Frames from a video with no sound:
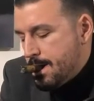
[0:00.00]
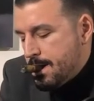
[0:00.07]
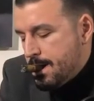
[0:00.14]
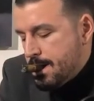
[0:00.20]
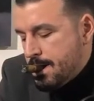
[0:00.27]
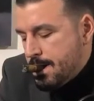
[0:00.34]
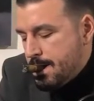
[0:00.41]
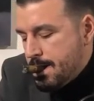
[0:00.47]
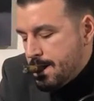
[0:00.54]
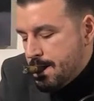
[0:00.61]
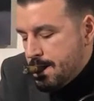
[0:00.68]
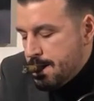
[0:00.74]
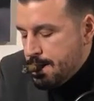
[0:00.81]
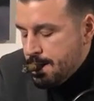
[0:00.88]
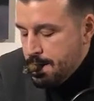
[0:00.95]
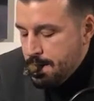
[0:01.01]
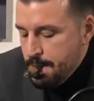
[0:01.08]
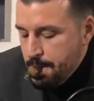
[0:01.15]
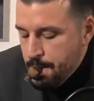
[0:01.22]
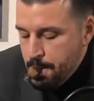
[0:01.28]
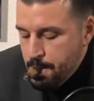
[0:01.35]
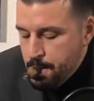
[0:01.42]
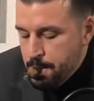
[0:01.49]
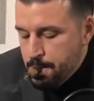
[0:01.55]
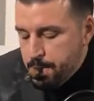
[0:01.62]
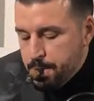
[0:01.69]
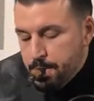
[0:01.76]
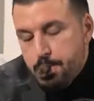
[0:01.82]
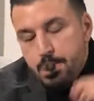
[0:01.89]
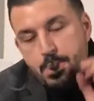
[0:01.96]

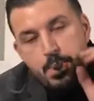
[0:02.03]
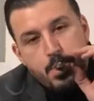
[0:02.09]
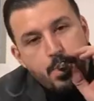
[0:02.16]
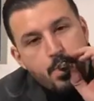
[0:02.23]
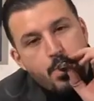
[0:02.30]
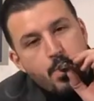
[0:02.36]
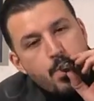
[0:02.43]
This person isn't speaking.